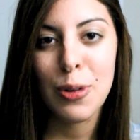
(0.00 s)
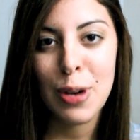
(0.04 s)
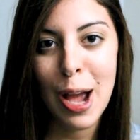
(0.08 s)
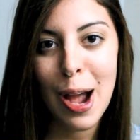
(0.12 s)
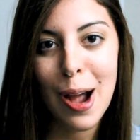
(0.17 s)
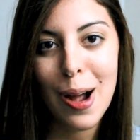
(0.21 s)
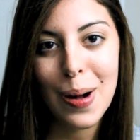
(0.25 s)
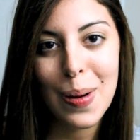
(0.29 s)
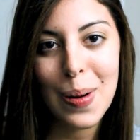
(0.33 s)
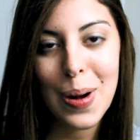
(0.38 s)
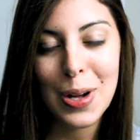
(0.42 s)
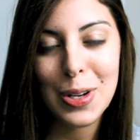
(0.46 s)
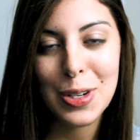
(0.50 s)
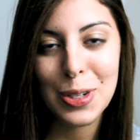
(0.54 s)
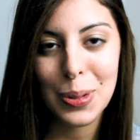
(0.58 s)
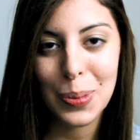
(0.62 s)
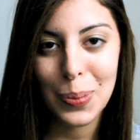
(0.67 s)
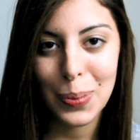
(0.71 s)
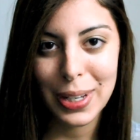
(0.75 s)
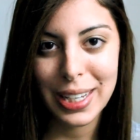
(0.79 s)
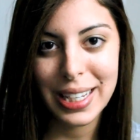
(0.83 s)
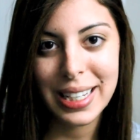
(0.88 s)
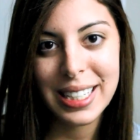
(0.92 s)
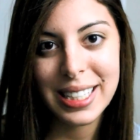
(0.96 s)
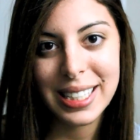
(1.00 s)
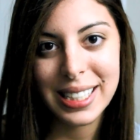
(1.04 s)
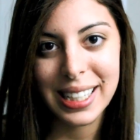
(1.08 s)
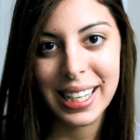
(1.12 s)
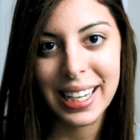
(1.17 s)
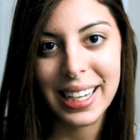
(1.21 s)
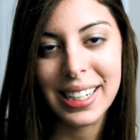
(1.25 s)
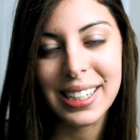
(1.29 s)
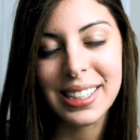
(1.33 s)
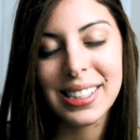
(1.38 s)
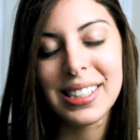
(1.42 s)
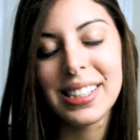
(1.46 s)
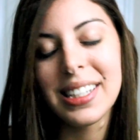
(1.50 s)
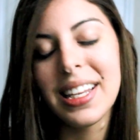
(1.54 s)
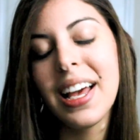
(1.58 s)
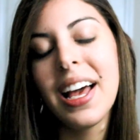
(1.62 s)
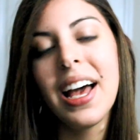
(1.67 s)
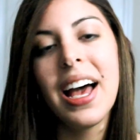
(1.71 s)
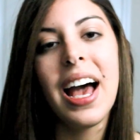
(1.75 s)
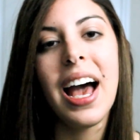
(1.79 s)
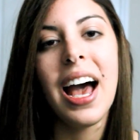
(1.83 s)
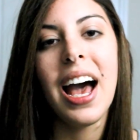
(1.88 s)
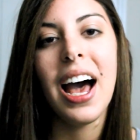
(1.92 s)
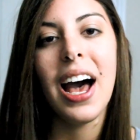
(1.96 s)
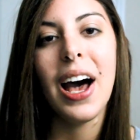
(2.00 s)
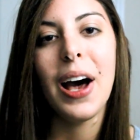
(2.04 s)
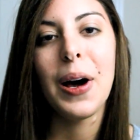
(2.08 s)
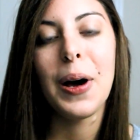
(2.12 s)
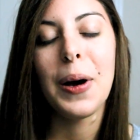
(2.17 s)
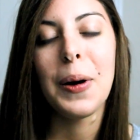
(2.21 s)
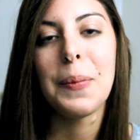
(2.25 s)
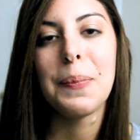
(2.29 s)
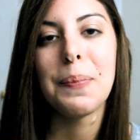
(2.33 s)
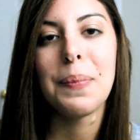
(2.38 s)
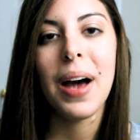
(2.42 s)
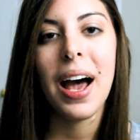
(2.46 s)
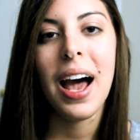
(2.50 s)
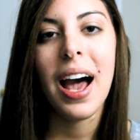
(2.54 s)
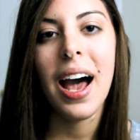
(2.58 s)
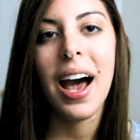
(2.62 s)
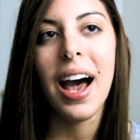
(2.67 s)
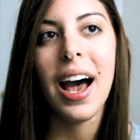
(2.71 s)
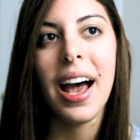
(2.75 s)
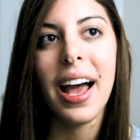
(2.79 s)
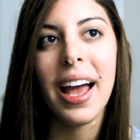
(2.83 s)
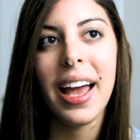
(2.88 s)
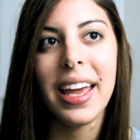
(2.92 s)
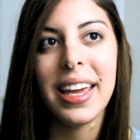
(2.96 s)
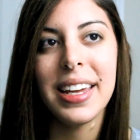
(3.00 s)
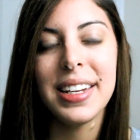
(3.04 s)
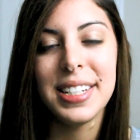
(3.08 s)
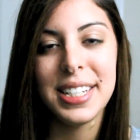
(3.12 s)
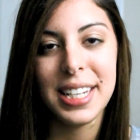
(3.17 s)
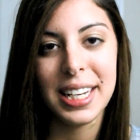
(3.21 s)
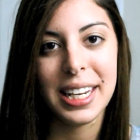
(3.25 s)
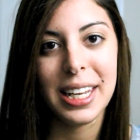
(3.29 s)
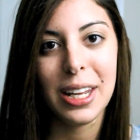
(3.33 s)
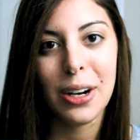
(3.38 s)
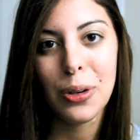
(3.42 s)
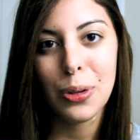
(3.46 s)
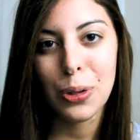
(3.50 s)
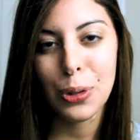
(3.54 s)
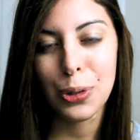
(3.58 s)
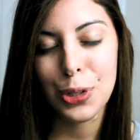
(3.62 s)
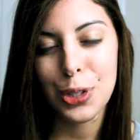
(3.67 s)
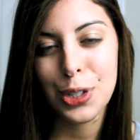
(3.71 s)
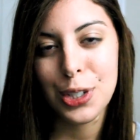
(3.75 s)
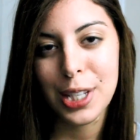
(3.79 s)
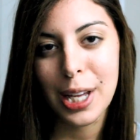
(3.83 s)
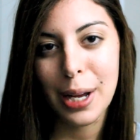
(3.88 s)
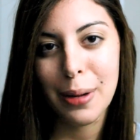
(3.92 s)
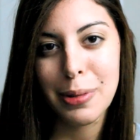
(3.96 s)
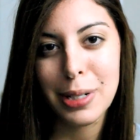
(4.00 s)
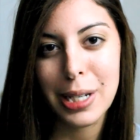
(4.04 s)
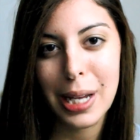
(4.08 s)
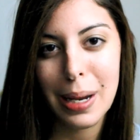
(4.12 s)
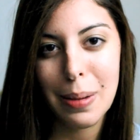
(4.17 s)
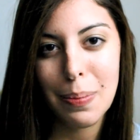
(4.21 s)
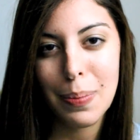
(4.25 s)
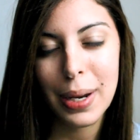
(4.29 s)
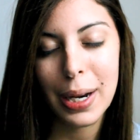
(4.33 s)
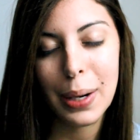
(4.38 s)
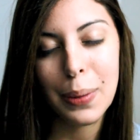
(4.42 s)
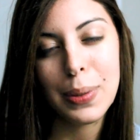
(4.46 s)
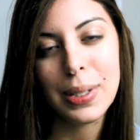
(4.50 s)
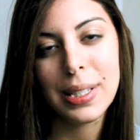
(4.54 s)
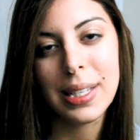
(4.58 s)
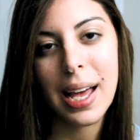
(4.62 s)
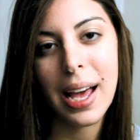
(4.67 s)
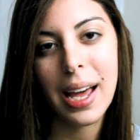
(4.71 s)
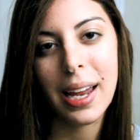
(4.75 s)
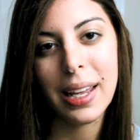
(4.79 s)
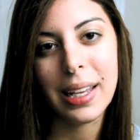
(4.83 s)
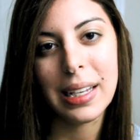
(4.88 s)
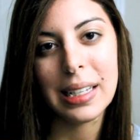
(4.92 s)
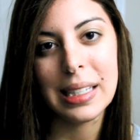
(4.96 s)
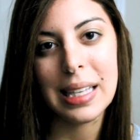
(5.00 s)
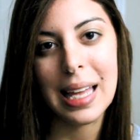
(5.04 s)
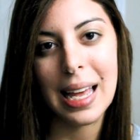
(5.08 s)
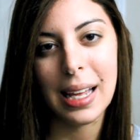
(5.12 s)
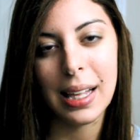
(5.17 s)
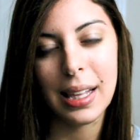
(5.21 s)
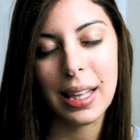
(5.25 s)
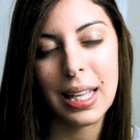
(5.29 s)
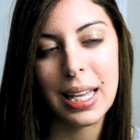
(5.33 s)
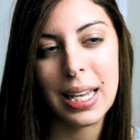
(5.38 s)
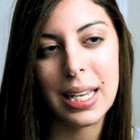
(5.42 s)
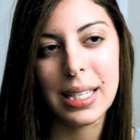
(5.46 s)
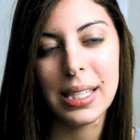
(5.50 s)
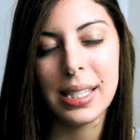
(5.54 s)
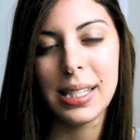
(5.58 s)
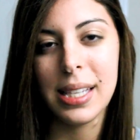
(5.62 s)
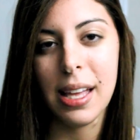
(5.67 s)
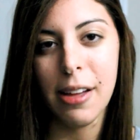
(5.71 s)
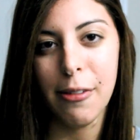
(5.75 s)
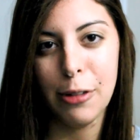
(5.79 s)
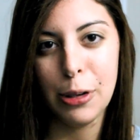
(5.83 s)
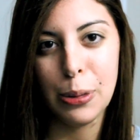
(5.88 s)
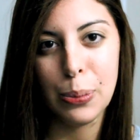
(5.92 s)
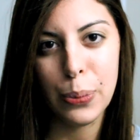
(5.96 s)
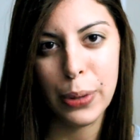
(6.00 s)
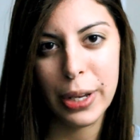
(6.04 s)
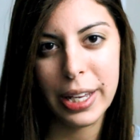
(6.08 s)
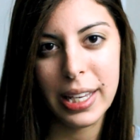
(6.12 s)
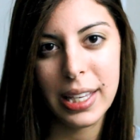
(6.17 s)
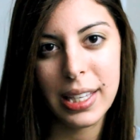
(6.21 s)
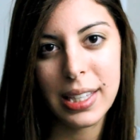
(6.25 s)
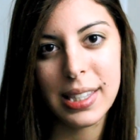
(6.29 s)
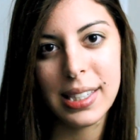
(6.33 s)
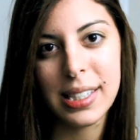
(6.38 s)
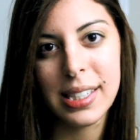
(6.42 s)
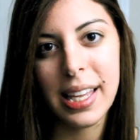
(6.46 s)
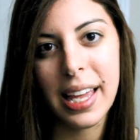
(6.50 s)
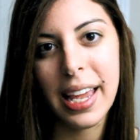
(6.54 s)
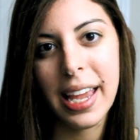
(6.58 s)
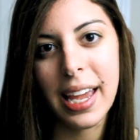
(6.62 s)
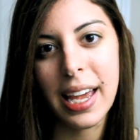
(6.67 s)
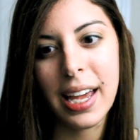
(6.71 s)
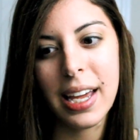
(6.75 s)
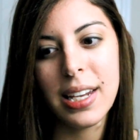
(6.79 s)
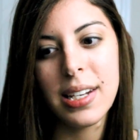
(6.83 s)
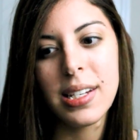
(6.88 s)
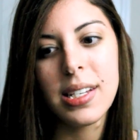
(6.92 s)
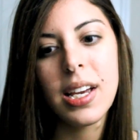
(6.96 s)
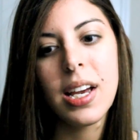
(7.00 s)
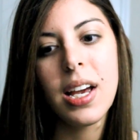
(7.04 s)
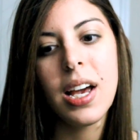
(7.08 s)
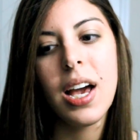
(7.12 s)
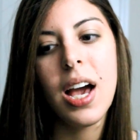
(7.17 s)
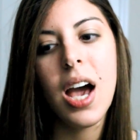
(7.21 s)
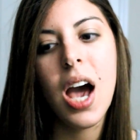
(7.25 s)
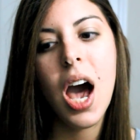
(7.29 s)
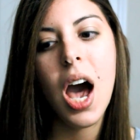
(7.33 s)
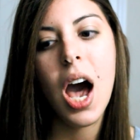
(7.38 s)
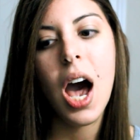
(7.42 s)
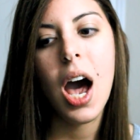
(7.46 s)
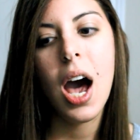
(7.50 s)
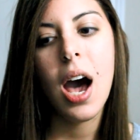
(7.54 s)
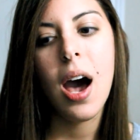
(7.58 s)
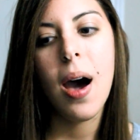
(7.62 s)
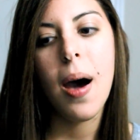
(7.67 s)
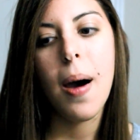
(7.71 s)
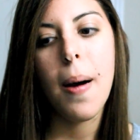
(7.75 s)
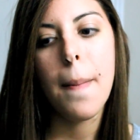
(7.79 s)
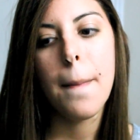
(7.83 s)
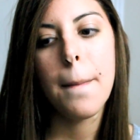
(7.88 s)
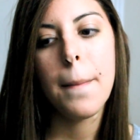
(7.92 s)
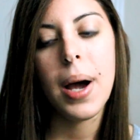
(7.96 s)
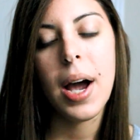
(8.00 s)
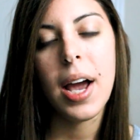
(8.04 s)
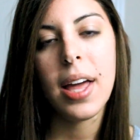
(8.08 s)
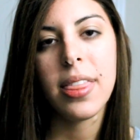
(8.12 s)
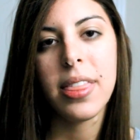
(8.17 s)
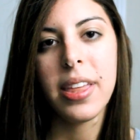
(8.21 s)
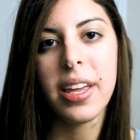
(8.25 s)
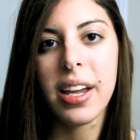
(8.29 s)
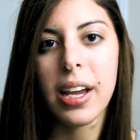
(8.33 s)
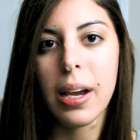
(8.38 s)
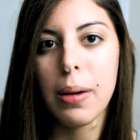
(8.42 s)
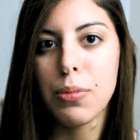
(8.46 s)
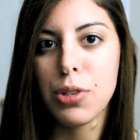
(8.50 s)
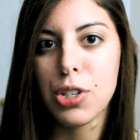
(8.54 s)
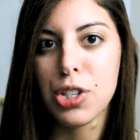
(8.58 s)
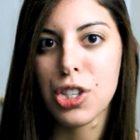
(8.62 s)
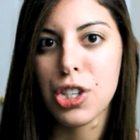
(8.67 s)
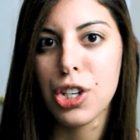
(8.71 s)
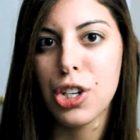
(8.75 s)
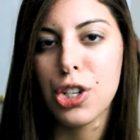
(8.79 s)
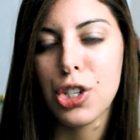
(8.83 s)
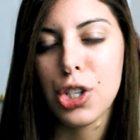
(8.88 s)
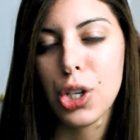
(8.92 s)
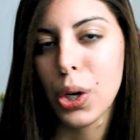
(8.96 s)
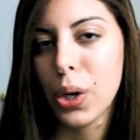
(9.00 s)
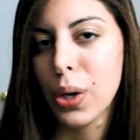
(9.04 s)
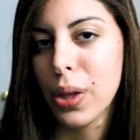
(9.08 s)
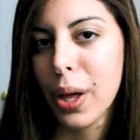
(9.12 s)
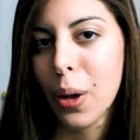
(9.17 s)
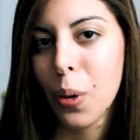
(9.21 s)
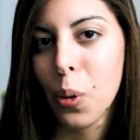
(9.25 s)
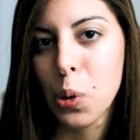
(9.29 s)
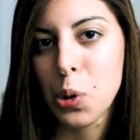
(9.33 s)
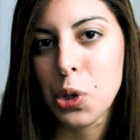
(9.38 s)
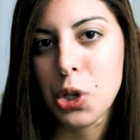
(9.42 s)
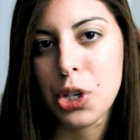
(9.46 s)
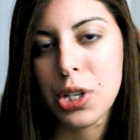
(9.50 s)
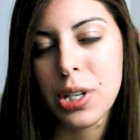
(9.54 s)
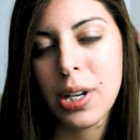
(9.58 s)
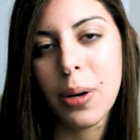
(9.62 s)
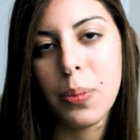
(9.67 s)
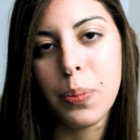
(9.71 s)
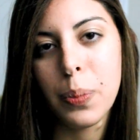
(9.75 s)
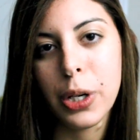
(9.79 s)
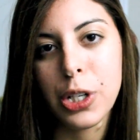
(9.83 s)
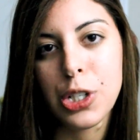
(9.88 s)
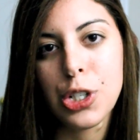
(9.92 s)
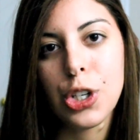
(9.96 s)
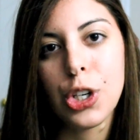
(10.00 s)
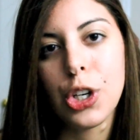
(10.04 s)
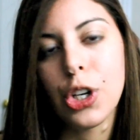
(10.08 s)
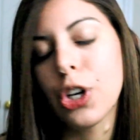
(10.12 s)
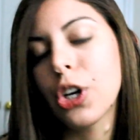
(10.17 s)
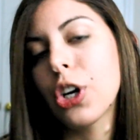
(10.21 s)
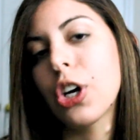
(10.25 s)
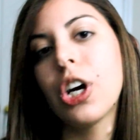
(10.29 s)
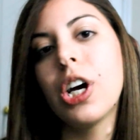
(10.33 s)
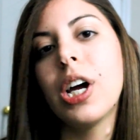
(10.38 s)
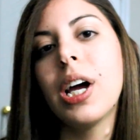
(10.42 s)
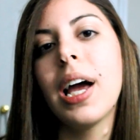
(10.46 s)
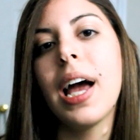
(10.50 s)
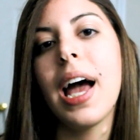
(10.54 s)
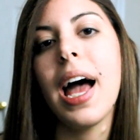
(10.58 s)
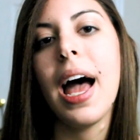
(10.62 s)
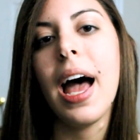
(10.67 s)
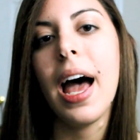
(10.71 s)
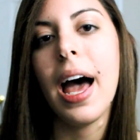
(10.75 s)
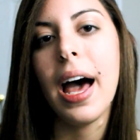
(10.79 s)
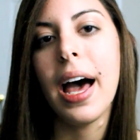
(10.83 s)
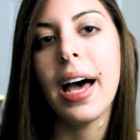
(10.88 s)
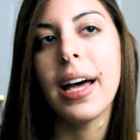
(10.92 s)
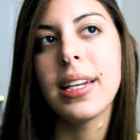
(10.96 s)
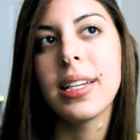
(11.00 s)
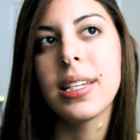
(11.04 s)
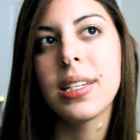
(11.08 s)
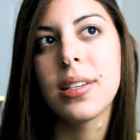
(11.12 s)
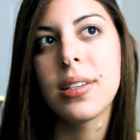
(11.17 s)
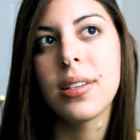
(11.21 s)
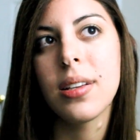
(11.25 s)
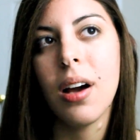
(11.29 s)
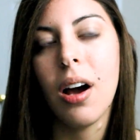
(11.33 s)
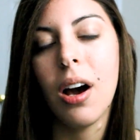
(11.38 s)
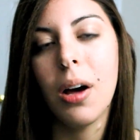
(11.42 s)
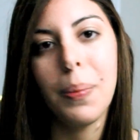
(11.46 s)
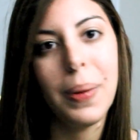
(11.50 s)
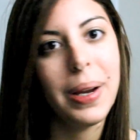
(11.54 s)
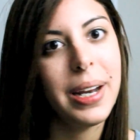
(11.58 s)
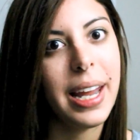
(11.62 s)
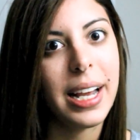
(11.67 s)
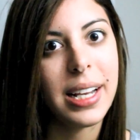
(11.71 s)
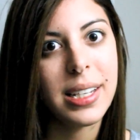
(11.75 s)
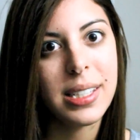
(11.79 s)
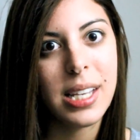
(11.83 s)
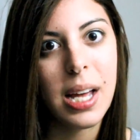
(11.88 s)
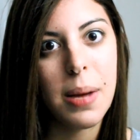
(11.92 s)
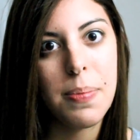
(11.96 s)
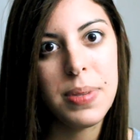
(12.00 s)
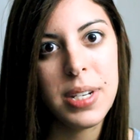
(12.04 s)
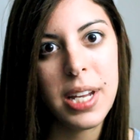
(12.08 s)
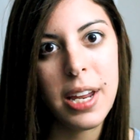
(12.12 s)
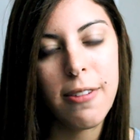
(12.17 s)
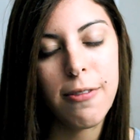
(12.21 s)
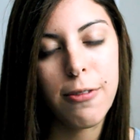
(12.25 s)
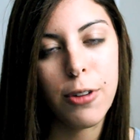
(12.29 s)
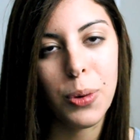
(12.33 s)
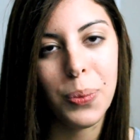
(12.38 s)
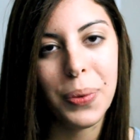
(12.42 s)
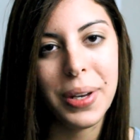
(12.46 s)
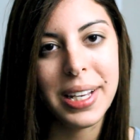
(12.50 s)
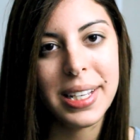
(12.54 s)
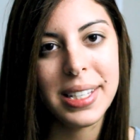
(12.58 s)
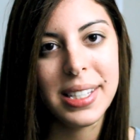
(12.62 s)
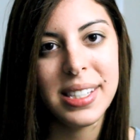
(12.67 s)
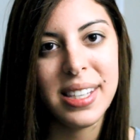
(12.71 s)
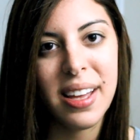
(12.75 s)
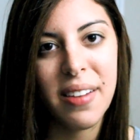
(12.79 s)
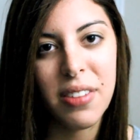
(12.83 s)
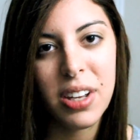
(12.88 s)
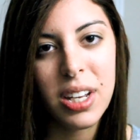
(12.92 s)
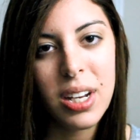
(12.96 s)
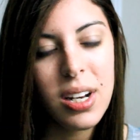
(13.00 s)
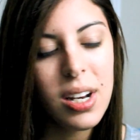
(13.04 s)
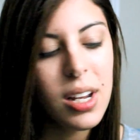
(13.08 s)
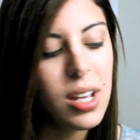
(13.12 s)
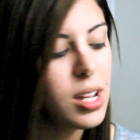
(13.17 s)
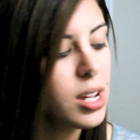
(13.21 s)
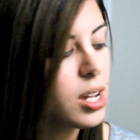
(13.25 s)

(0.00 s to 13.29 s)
now on to week 6. I did get an ultrasound done, but it was at exactly 7 weeks, and I think I'm just going to show you that ultrasound picture on my next update for week 7.